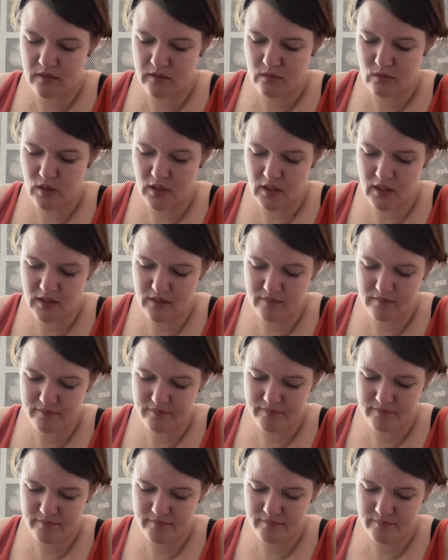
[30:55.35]
well,
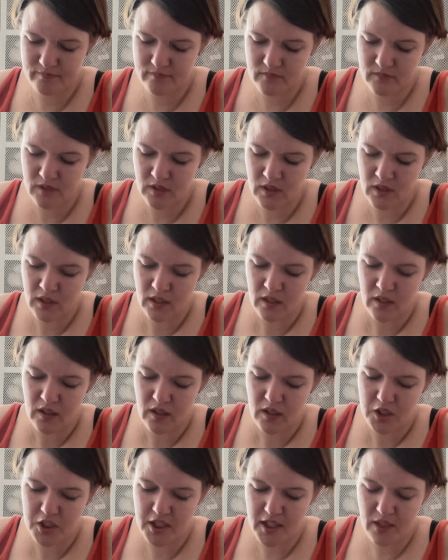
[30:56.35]

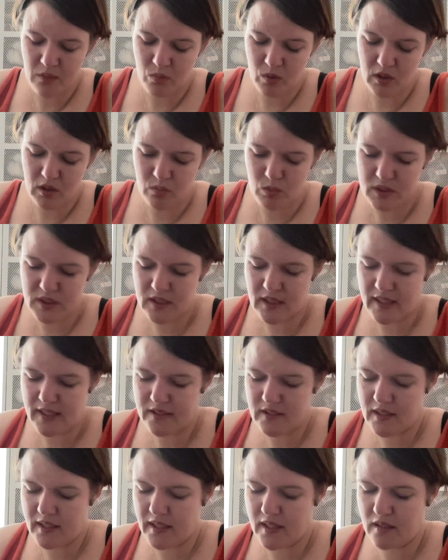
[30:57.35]
she had one with a
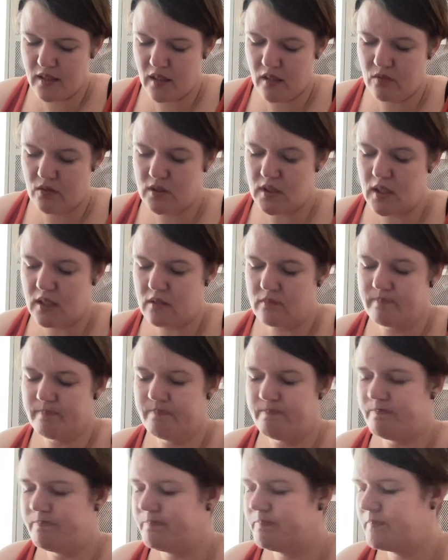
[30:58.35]
leather handle. I was like,
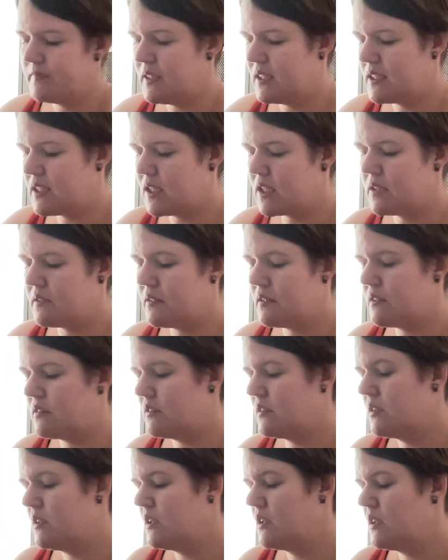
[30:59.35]
is this
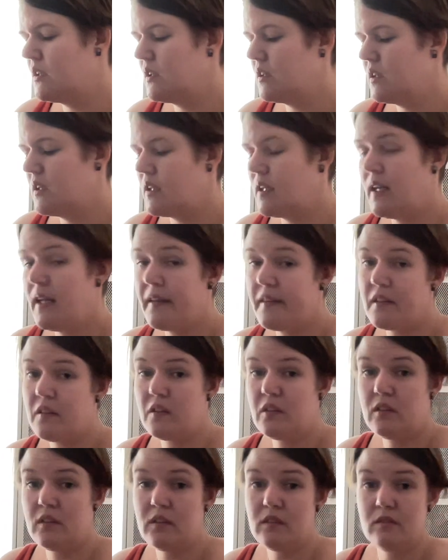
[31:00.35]

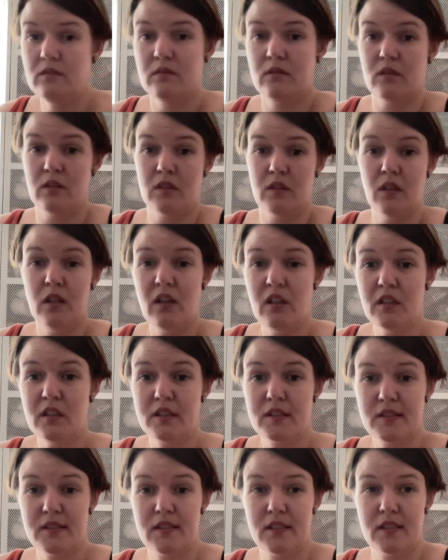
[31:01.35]
leather or
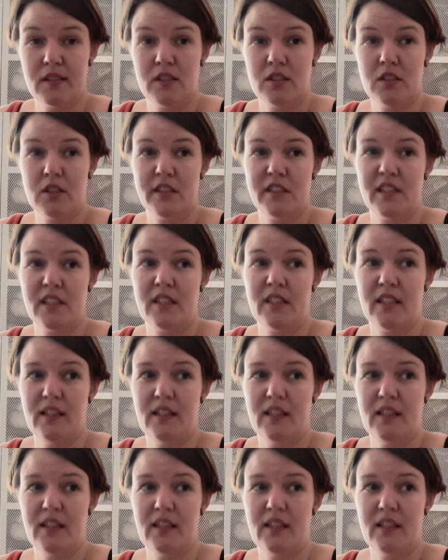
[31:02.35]
not? And then she said,